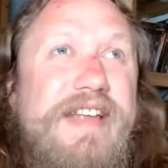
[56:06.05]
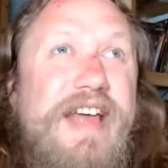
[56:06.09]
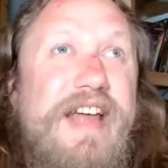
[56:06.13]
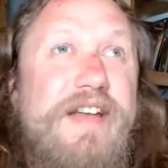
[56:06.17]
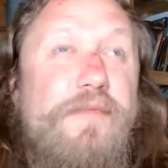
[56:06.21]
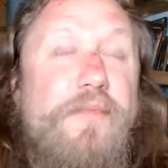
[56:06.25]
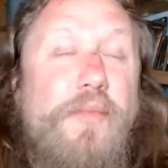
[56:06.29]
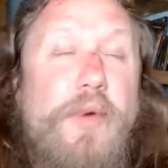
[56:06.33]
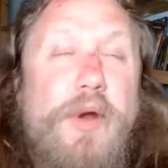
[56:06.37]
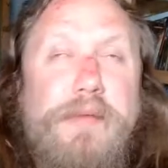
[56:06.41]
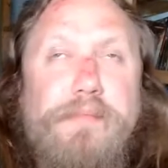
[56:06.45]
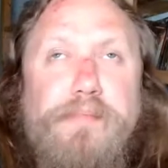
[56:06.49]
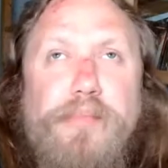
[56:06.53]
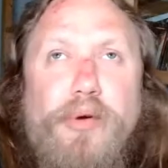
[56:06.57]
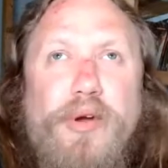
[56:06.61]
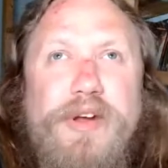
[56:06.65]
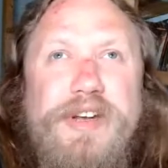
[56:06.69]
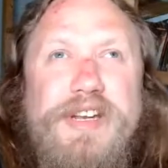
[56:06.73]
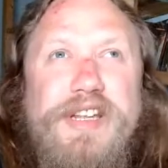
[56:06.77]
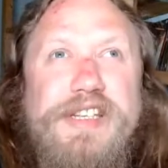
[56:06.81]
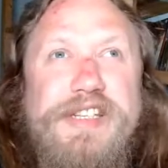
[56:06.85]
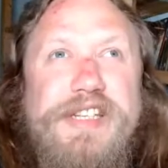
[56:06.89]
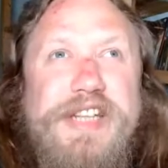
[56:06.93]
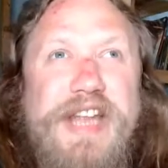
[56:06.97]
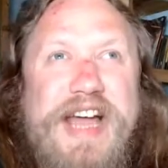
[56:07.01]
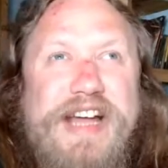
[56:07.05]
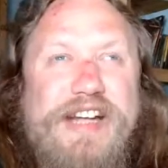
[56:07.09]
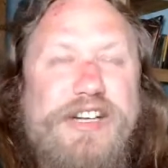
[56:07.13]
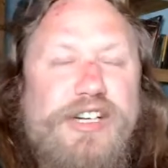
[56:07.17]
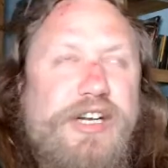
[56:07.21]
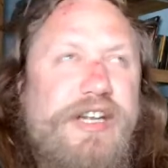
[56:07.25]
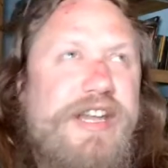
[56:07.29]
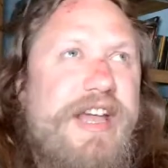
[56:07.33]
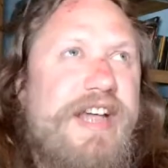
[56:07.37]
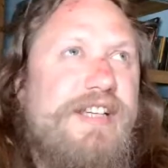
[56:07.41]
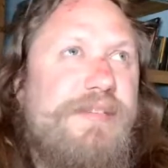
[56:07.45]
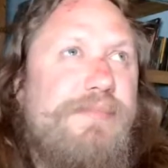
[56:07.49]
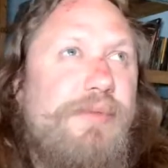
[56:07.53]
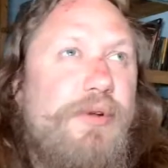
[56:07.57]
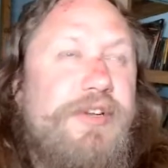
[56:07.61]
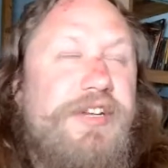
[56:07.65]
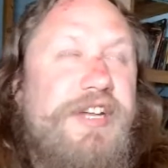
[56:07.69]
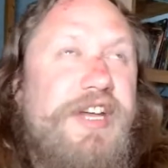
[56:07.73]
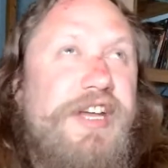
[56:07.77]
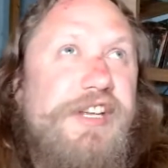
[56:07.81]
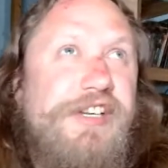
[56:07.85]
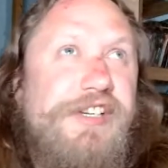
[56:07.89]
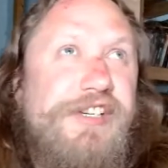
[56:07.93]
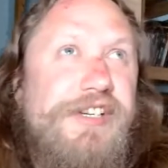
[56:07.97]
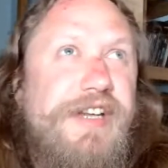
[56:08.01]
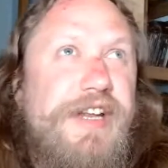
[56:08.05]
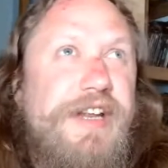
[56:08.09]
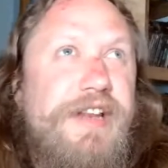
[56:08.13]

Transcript: At what point is it actually exploitation?